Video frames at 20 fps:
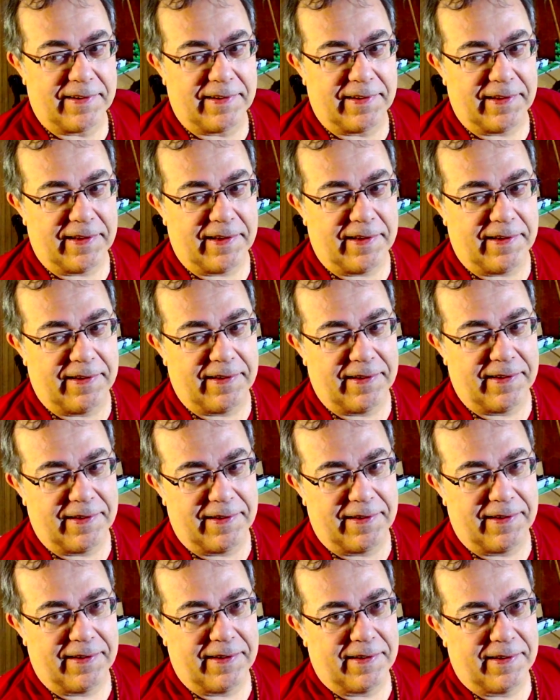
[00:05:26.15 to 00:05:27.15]
Okay.
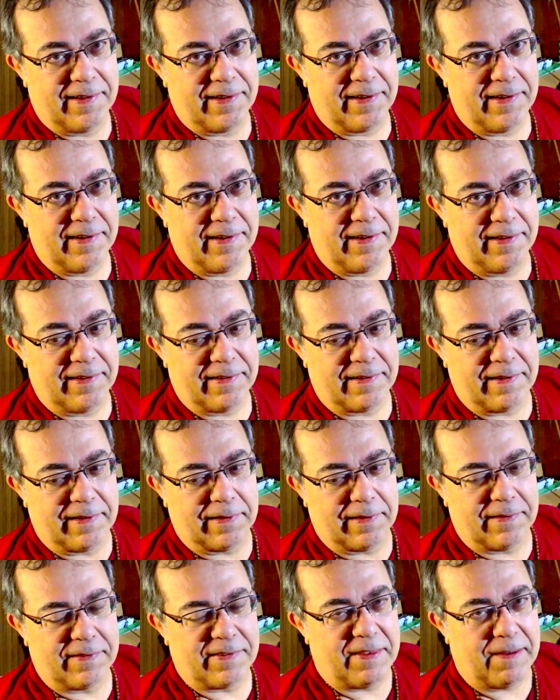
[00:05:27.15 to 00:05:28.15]
Yeah, a little
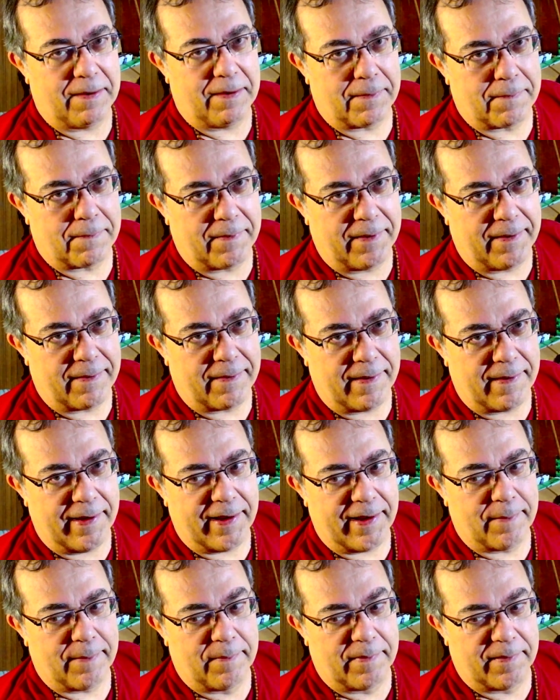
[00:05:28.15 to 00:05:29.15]
close there, Rear
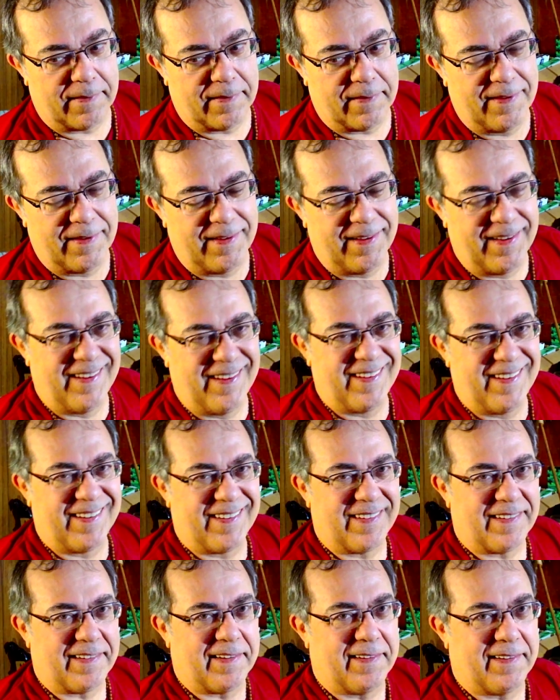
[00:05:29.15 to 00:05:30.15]
Admiral.
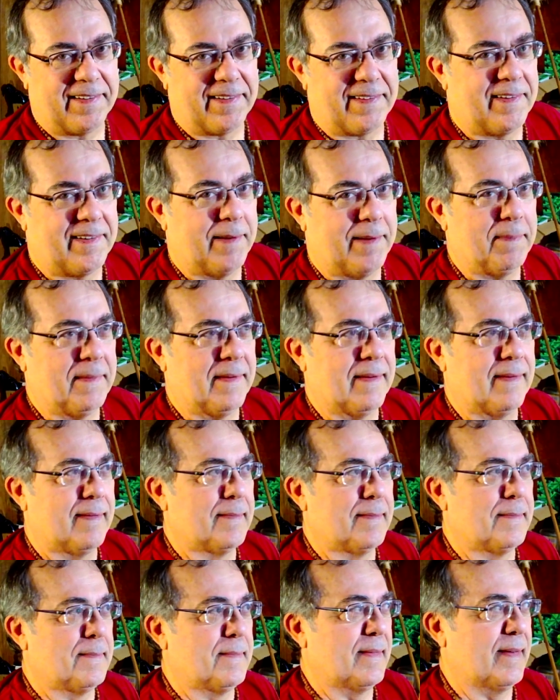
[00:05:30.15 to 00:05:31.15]
You're a creepy
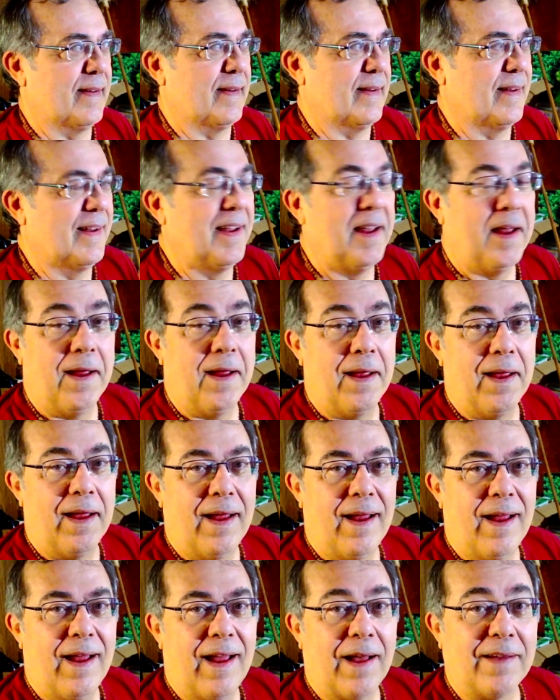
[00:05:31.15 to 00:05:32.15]
old man.
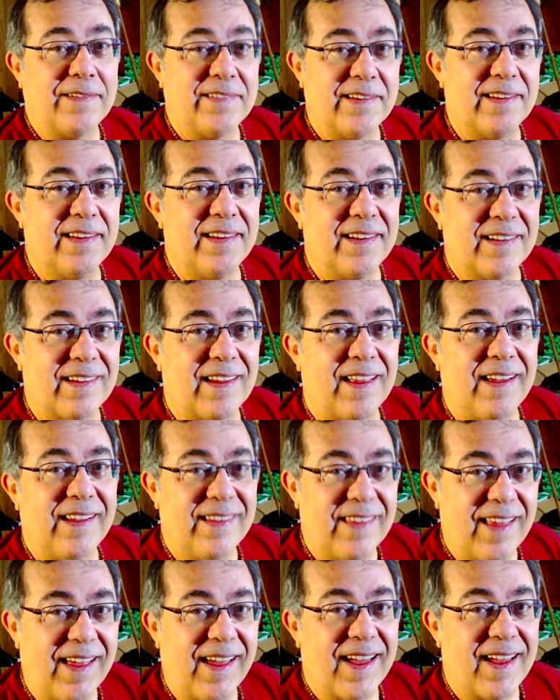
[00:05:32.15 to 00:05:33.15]
I was a little
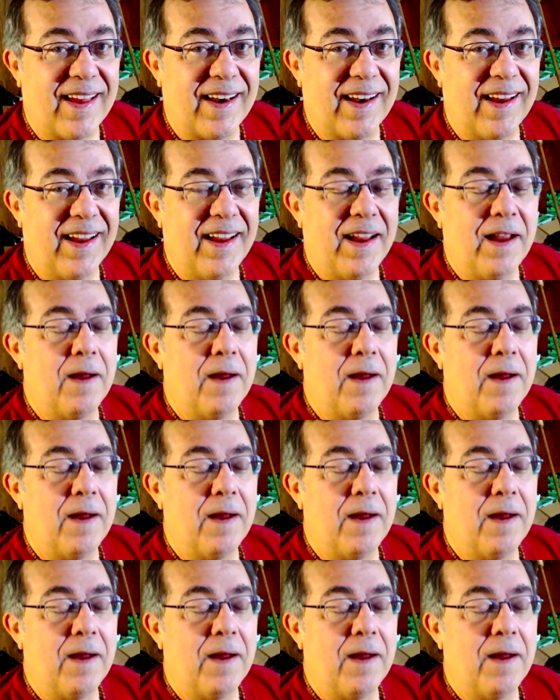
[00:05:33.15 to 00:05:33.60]
like that.